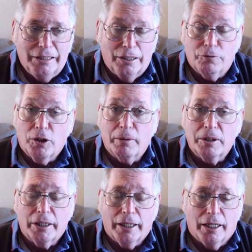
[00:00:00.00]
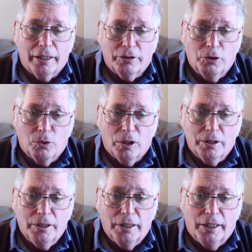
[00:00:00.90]
it frequently got
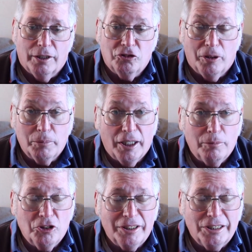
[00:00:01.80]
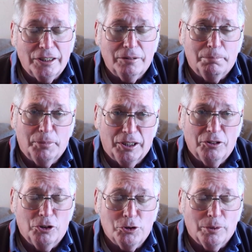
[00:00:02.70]
ignored. Sometimes it didn't, but
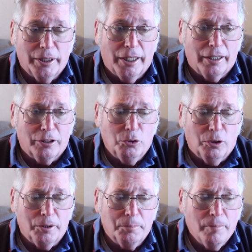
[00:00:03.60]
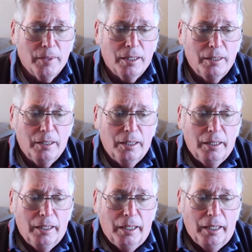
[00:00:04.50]
it usually got ignored.
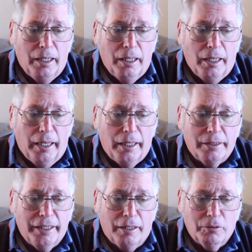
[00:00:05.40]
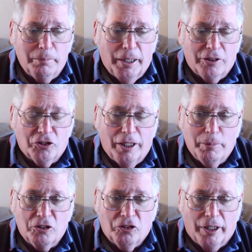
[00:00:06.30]
And Dad would make
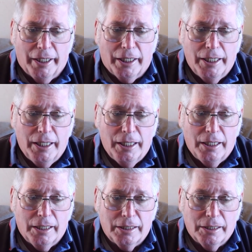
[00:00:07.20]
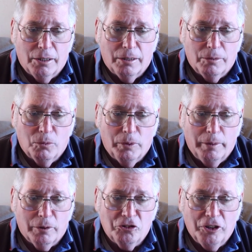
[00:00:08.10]
statements like, we
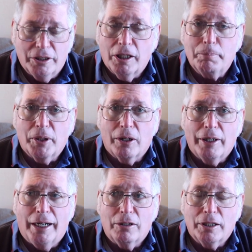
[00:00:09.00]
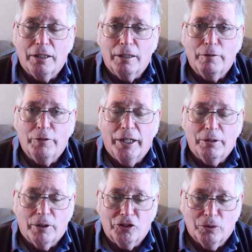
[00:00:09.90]
were sent up there out of a
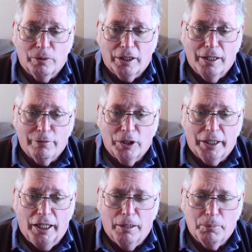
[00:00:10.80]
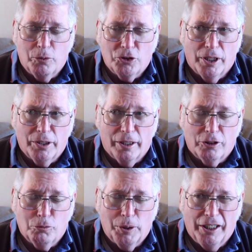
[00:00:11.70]
rest and recovery camp, which I
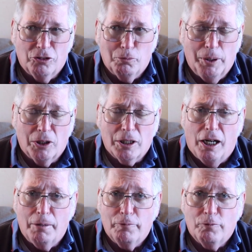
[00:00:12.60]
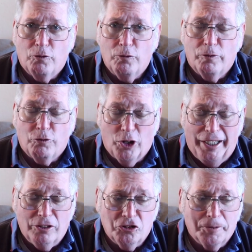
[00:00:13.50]
think is pronounced Malcom,
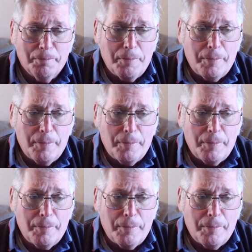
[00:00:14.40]
France,